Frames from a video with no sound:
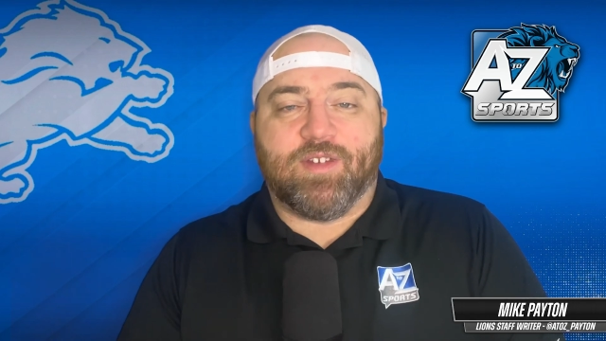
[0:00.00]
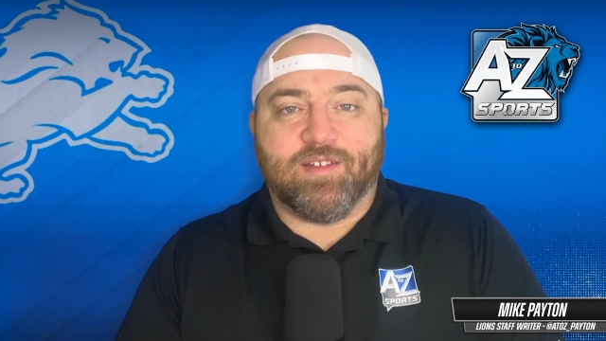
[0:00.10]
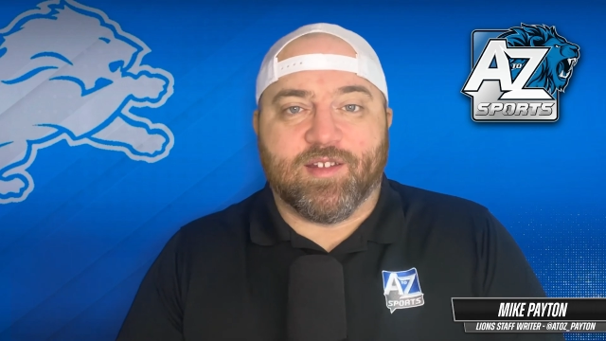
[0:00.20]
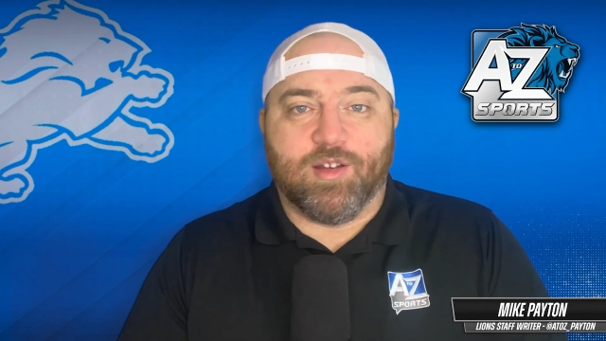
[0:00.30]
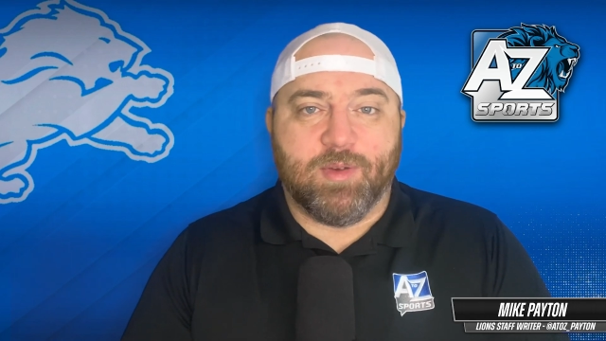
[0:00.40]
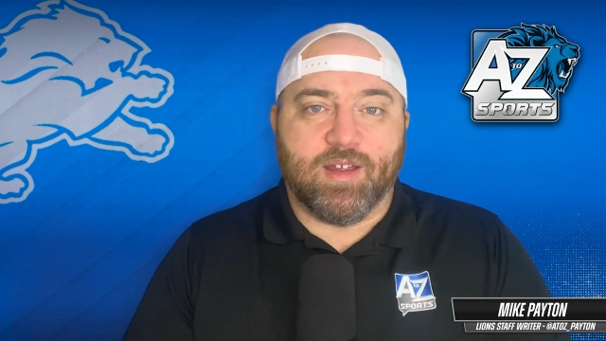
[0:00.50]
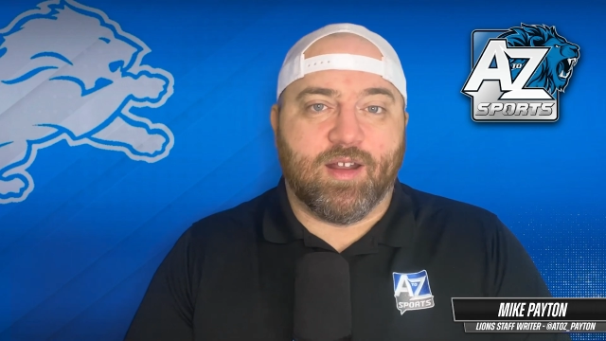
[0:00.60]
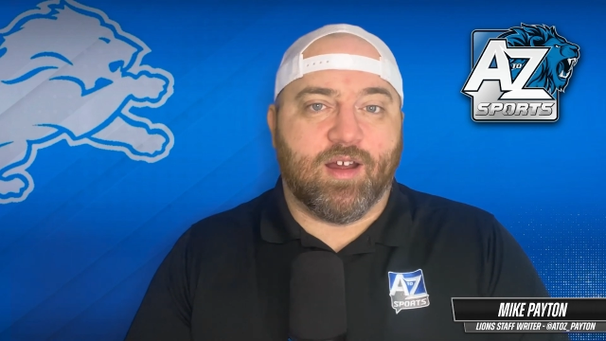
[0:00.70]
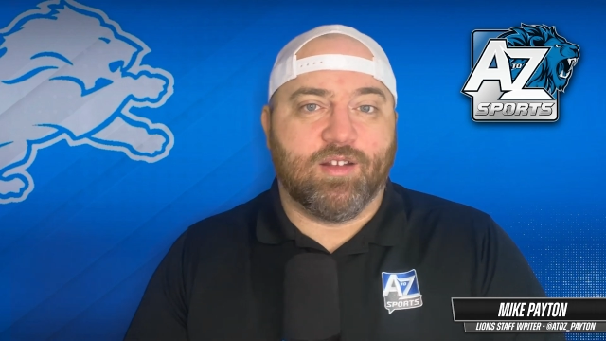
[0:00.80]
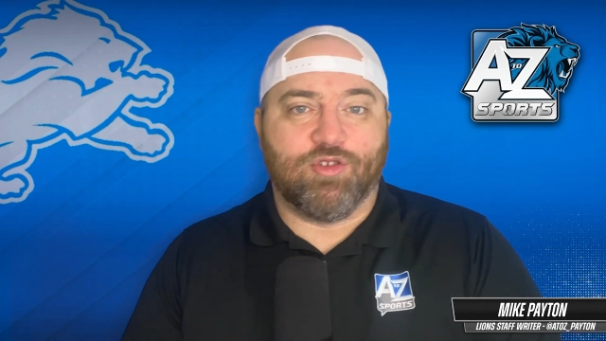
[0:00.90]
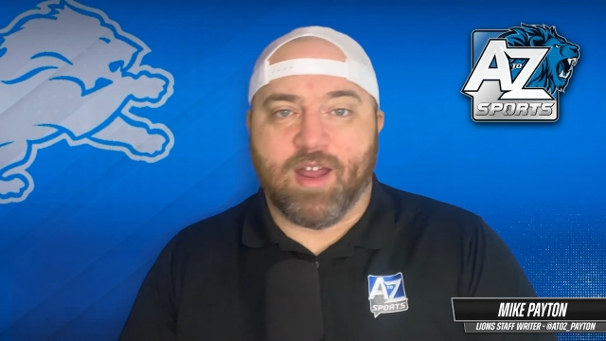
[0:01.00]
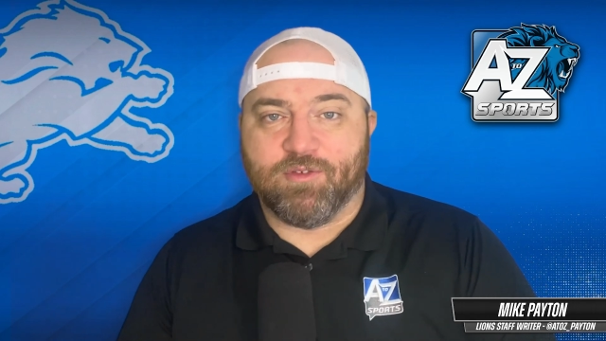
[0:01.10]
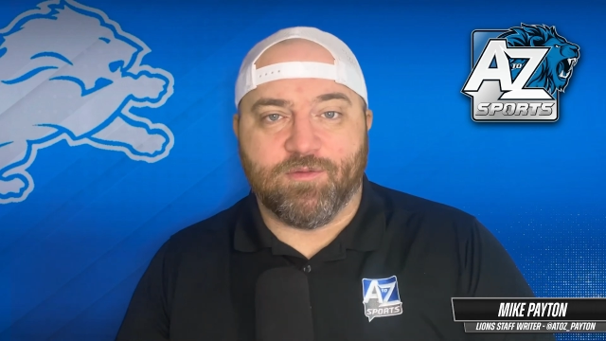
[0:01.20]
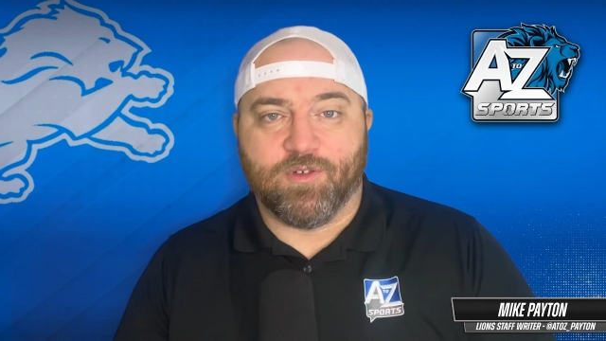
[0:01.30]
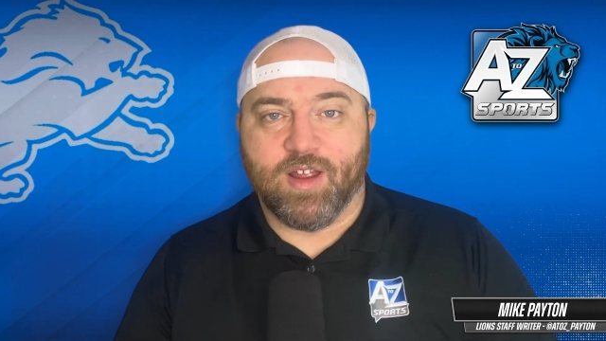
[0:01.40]
He's going to be an
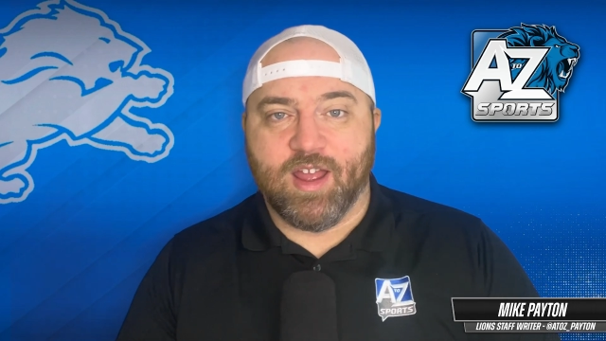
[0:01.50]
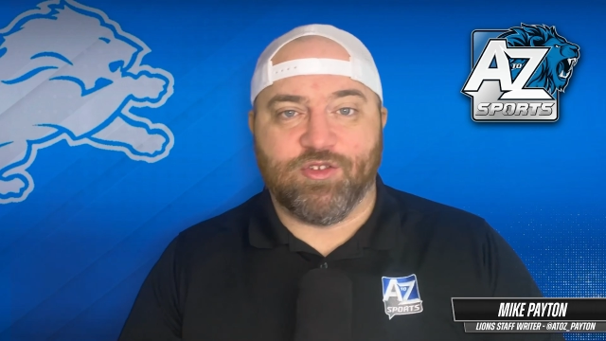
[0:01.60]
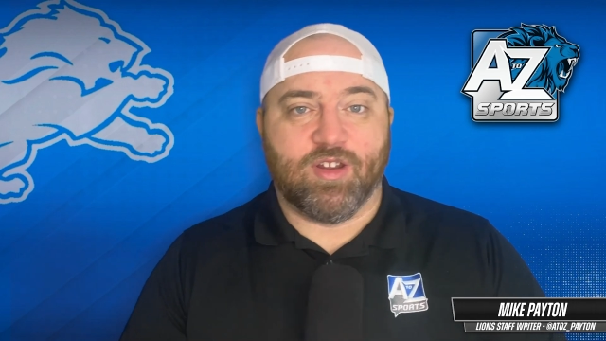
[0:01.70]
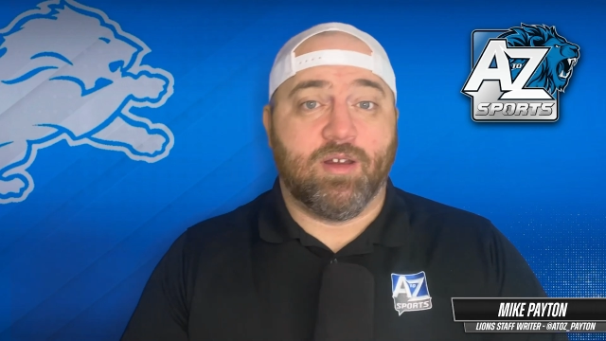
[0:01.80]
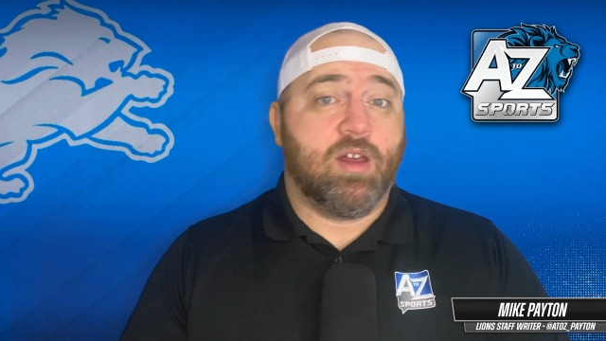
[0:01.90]
undrafted free agent,